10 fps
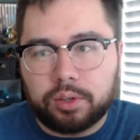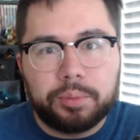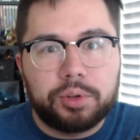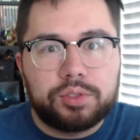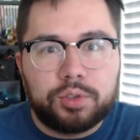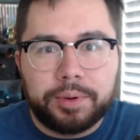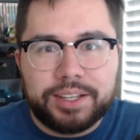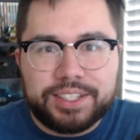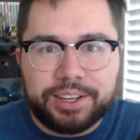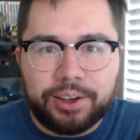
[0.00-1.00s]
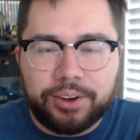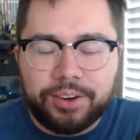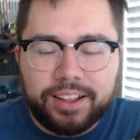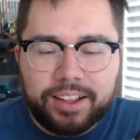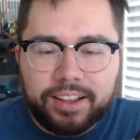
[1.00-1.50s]
almost 2 months
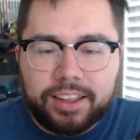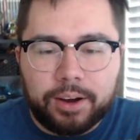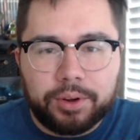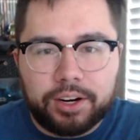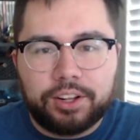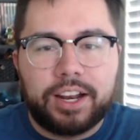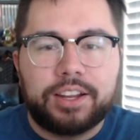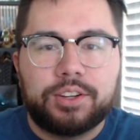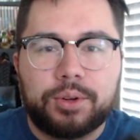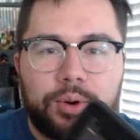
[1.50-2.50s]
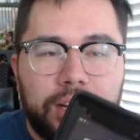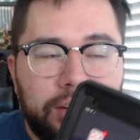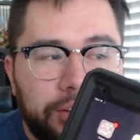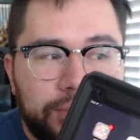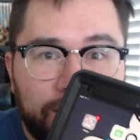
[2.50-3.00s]
ago, and we're gonna learn how to do
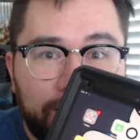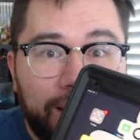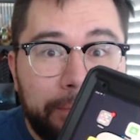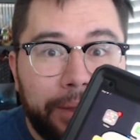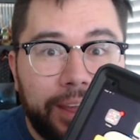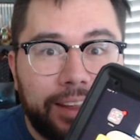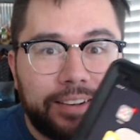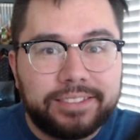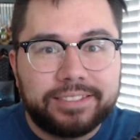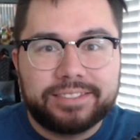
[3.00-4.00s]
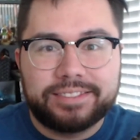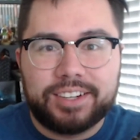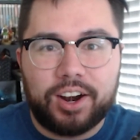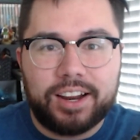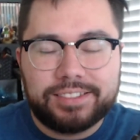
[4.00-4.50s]
Cornell Notes on an iPad.
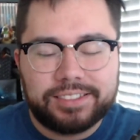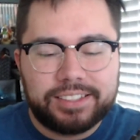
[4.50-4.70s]
All right.